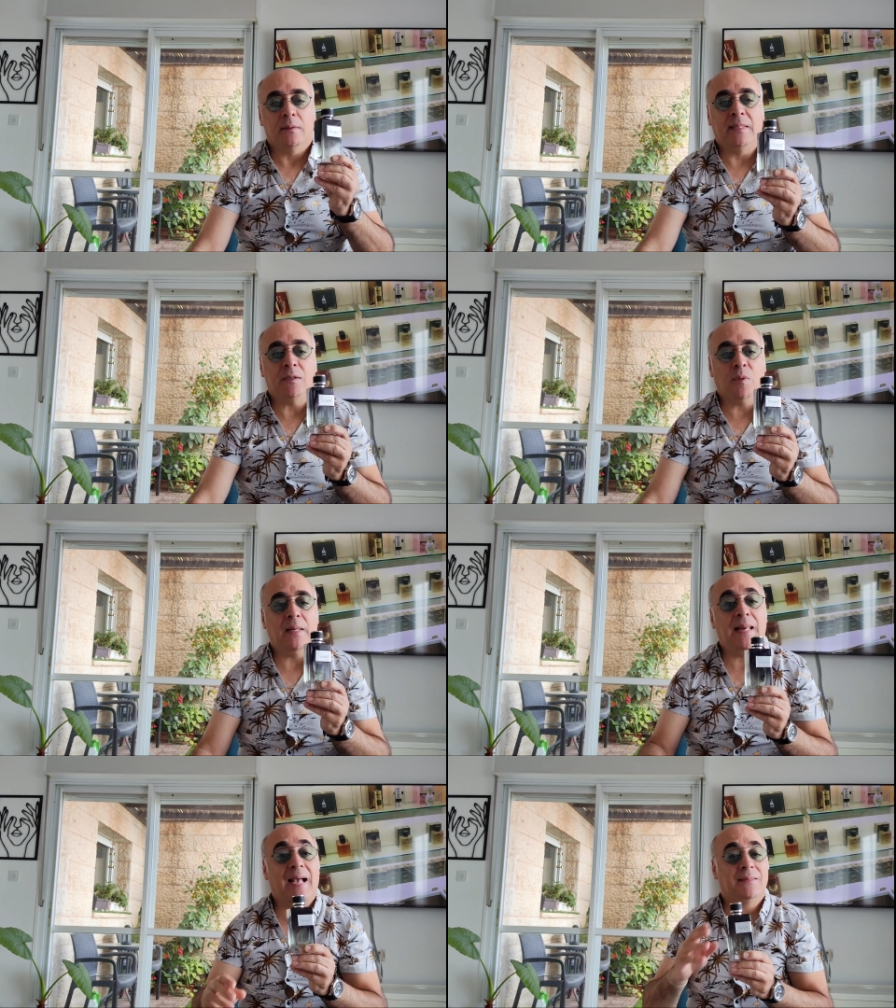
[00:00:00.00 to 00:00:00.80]
This
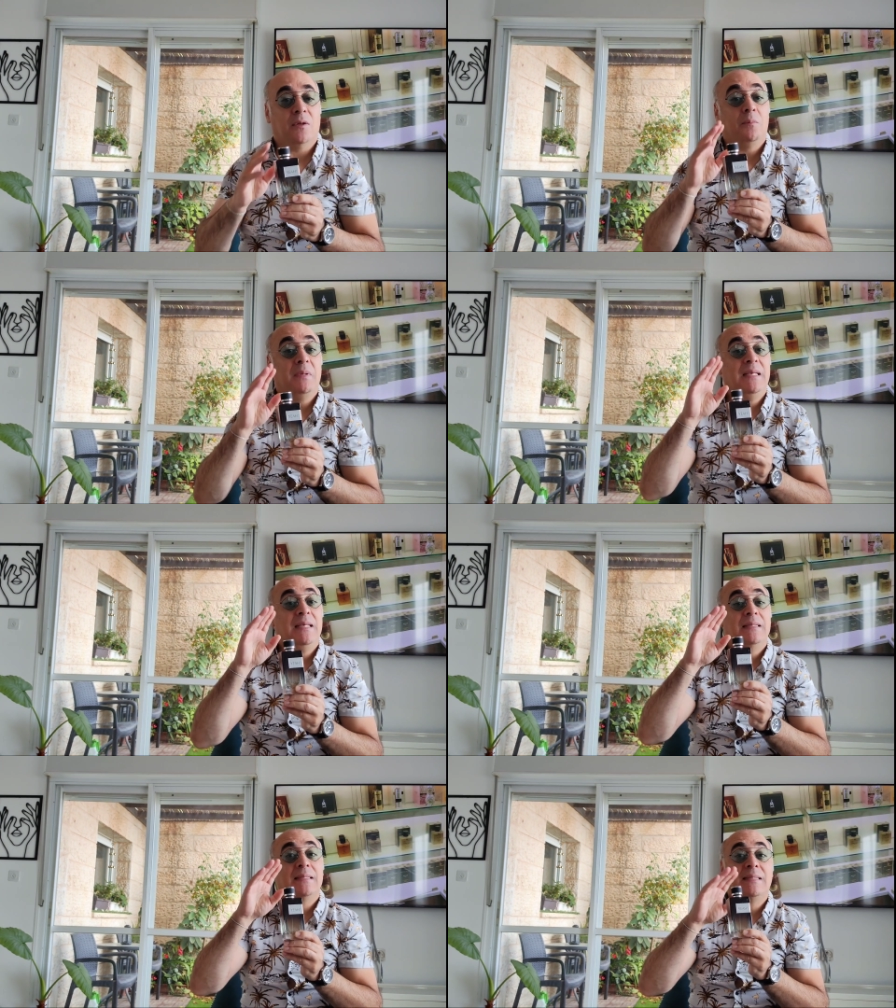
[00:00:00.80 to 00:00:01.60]
one lasts on
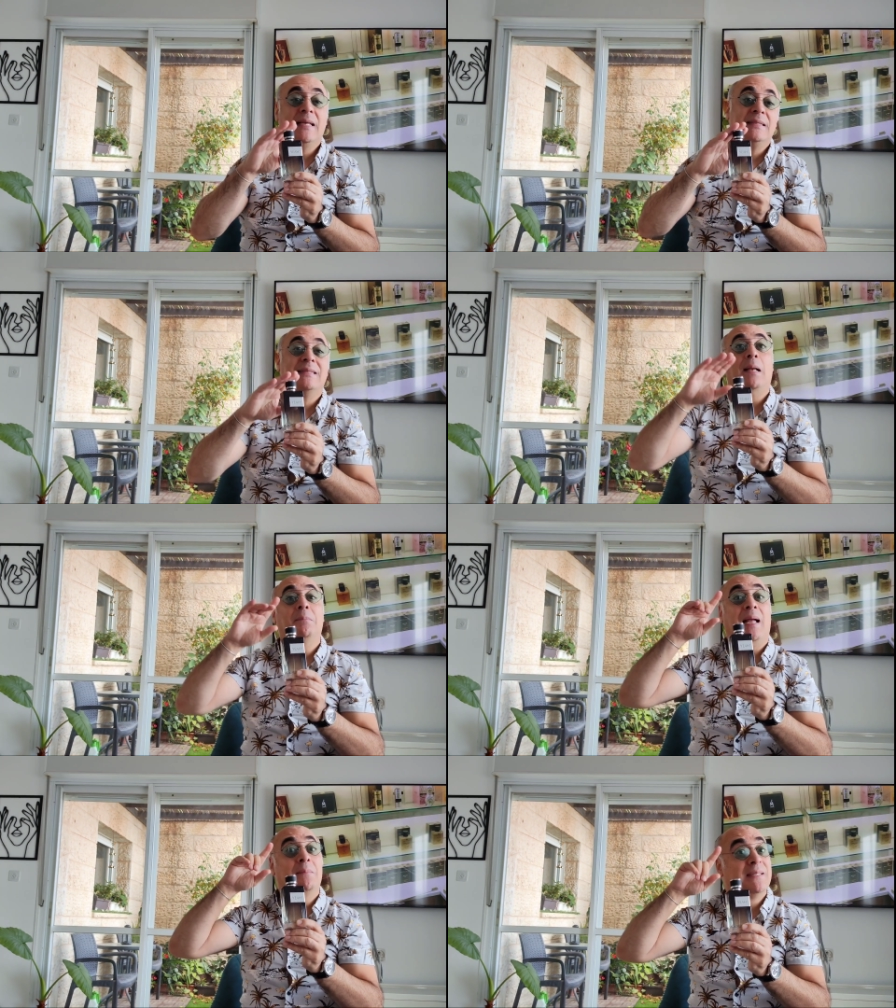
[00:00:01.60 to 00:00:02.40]
me 6,
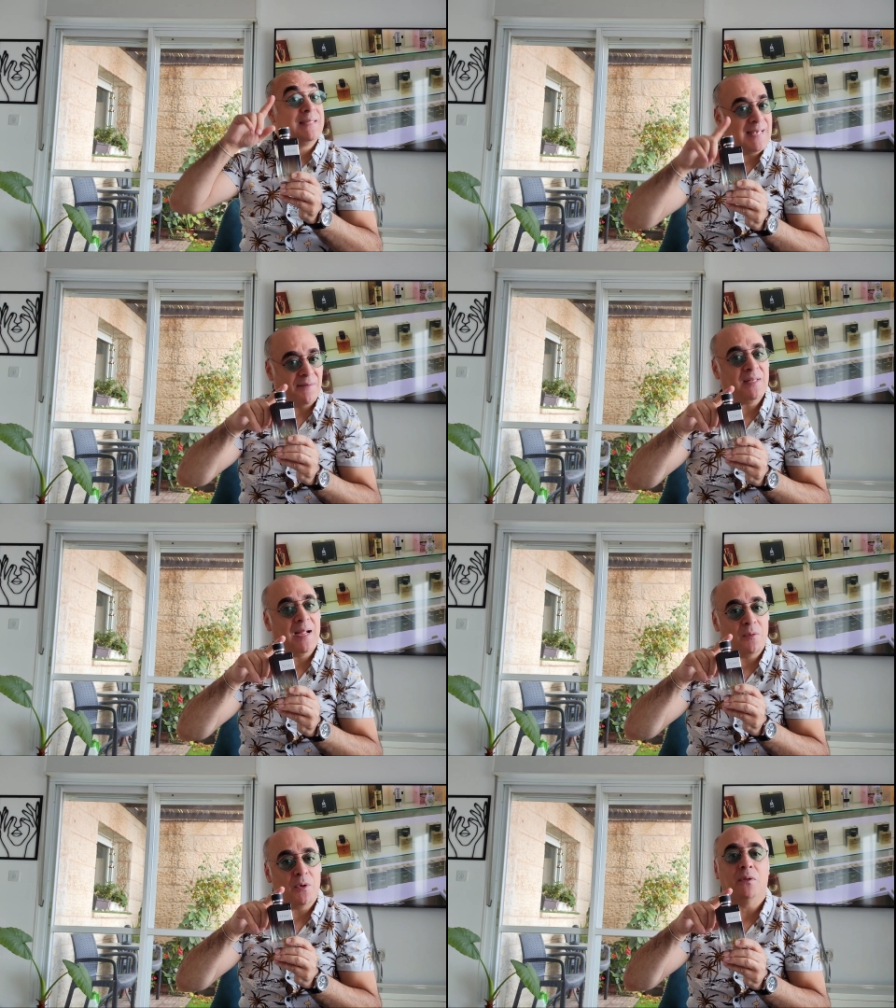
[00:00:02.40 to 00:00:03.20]
sometimes 7
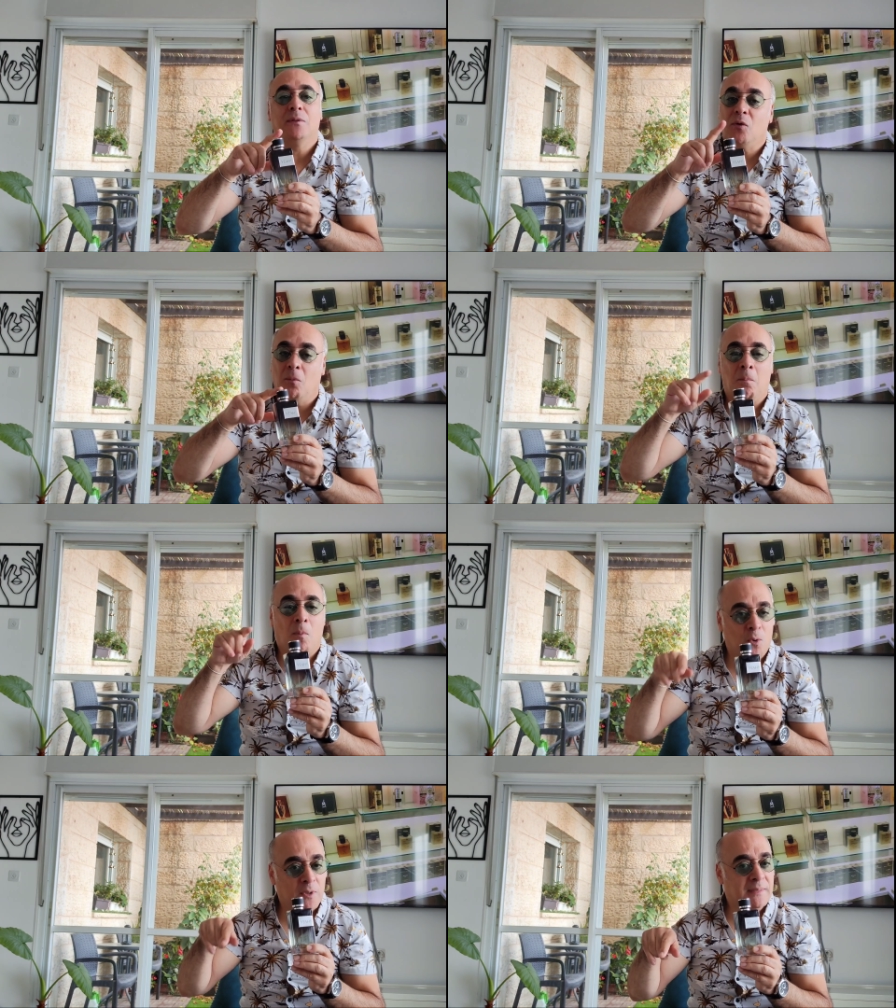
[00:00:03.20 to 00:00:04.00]
hours, so
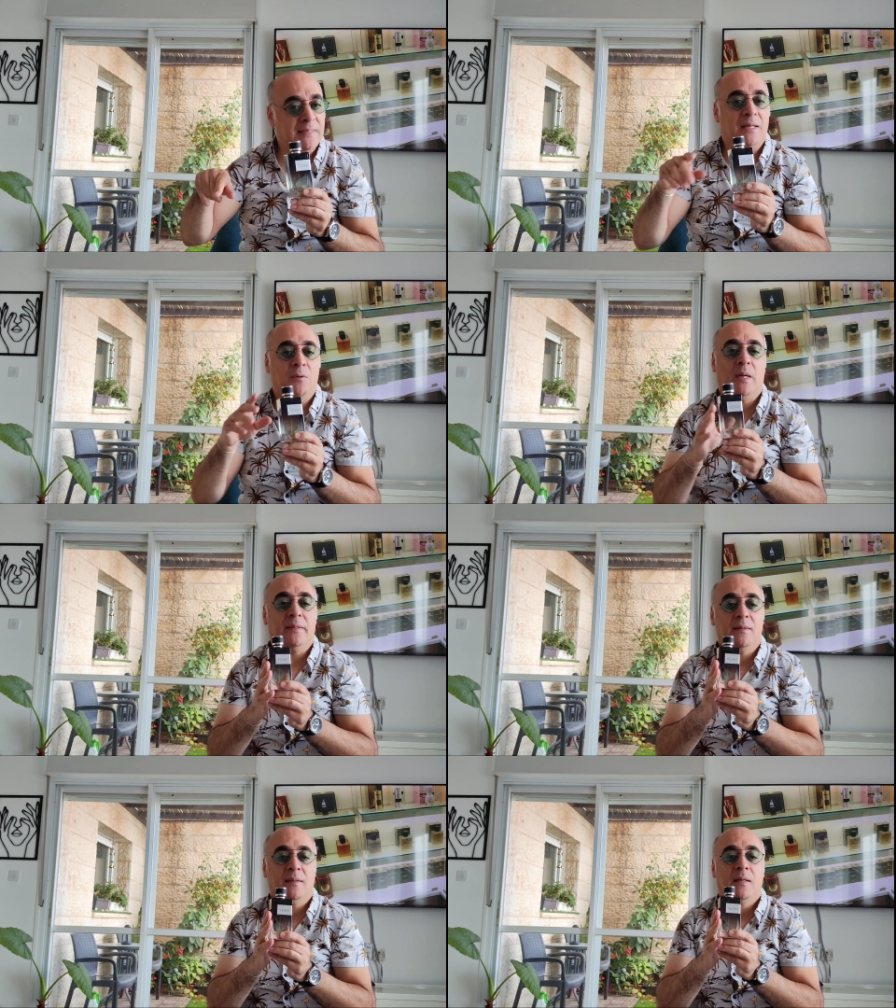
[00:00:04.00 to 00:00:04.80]
more than the other
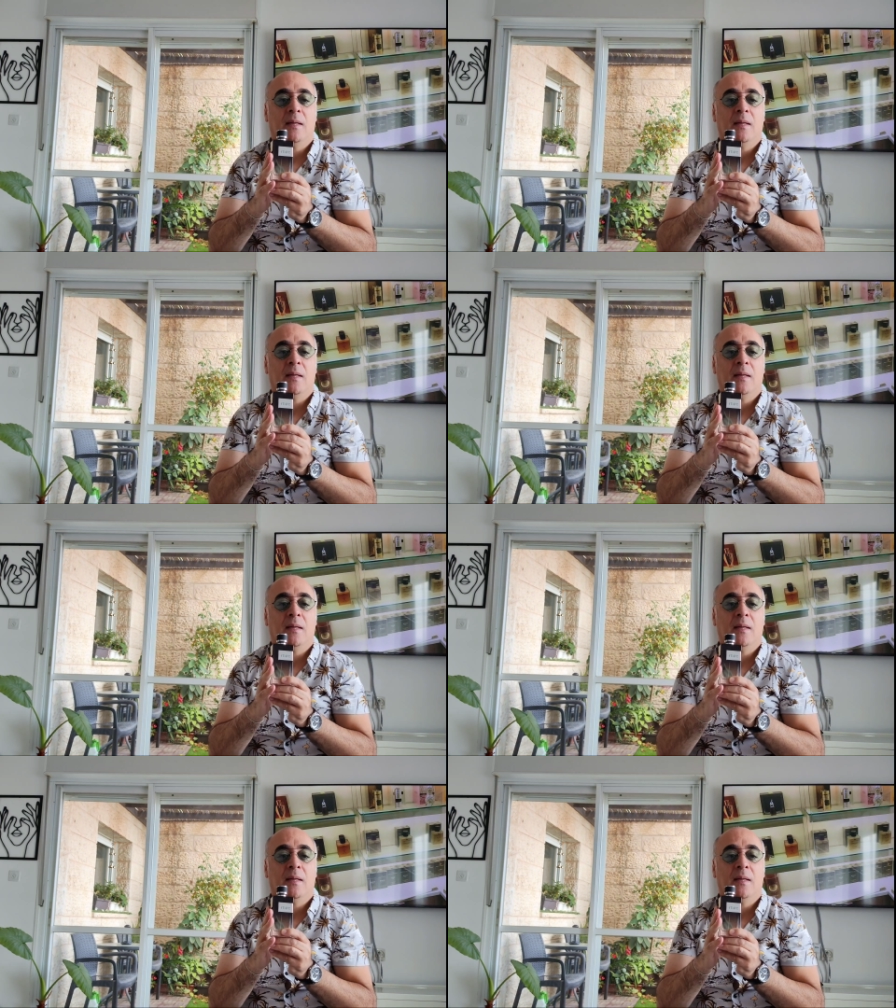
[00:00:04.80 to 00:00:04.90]
one.